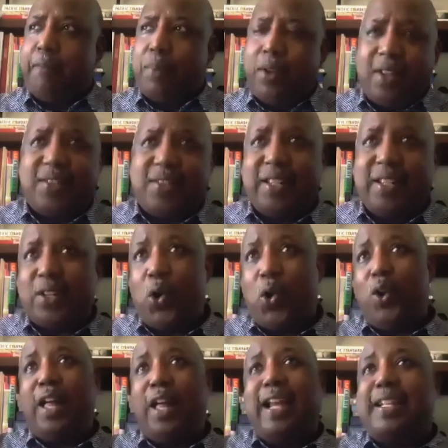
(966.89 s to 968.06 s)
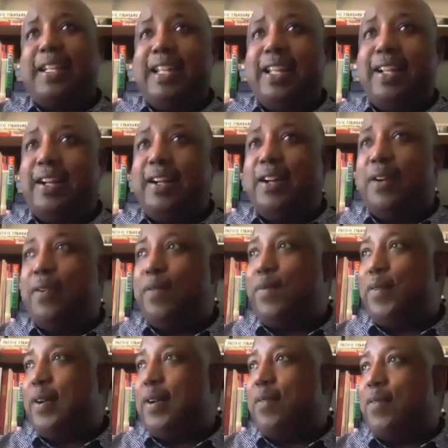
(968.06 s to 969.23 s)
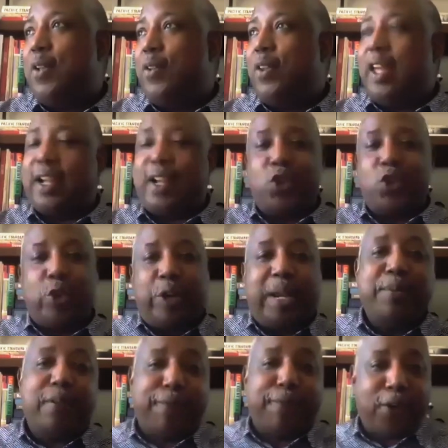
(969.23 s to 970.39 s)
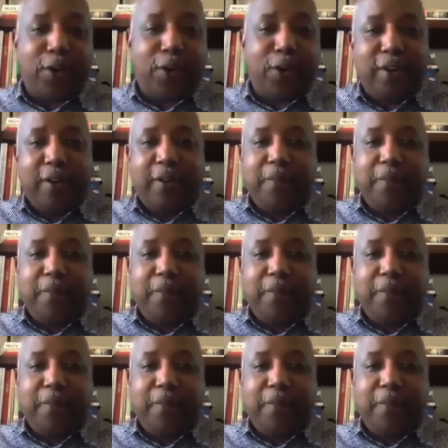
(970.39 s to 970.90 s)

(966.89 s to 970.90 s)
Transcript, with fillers: Plus this whole idea of like a dream deferred,